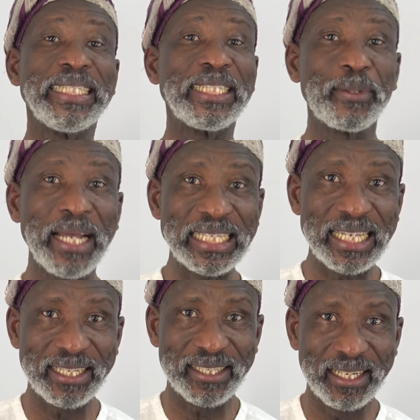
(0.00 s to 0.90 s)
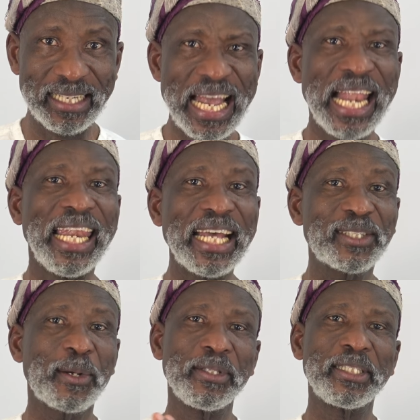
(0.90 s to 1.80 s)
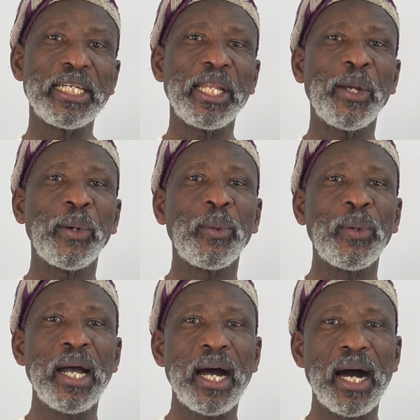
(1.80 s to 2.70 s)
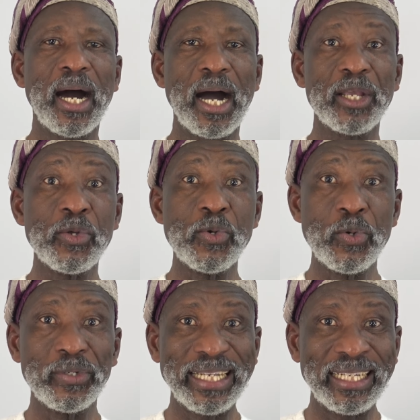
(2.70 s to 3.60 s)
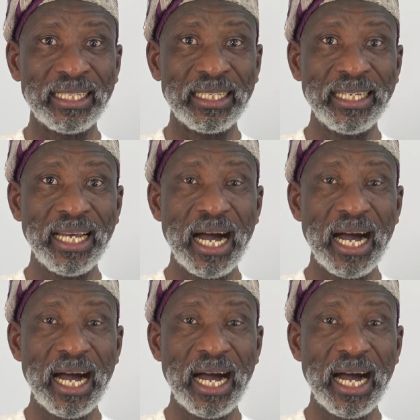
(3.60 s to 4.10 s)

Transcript: In today's lesson, let's continue using